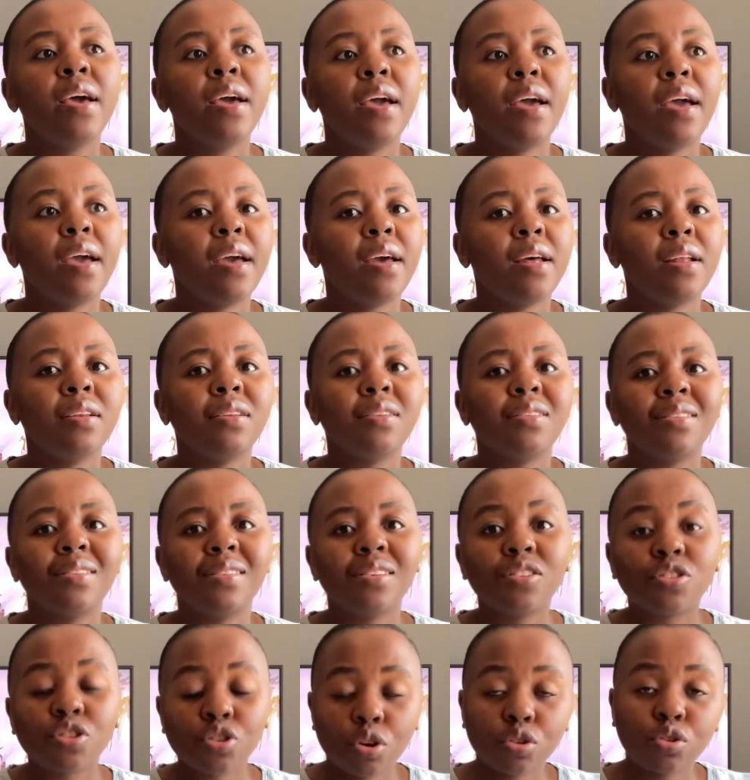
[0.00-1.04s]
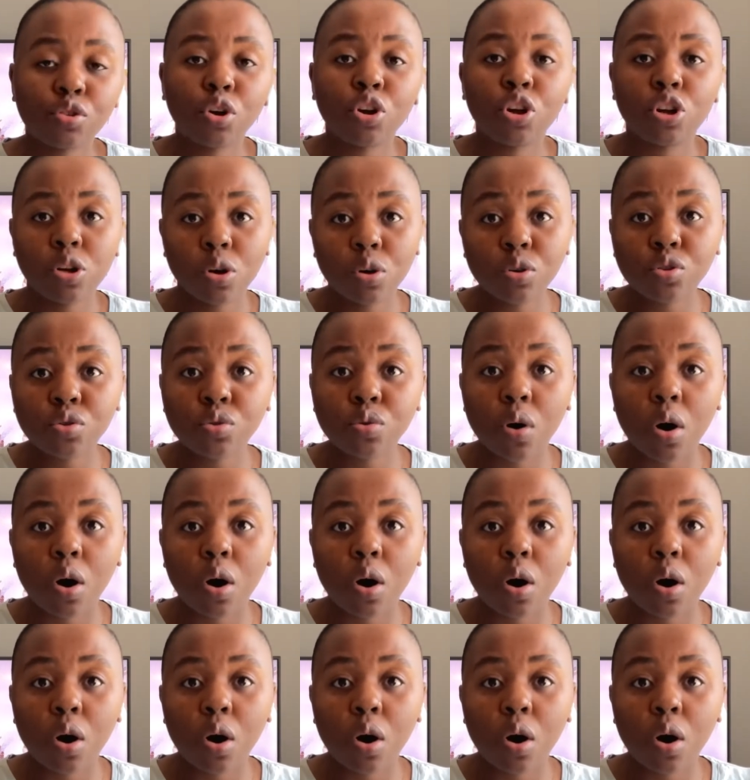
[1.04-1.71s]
and it's also close to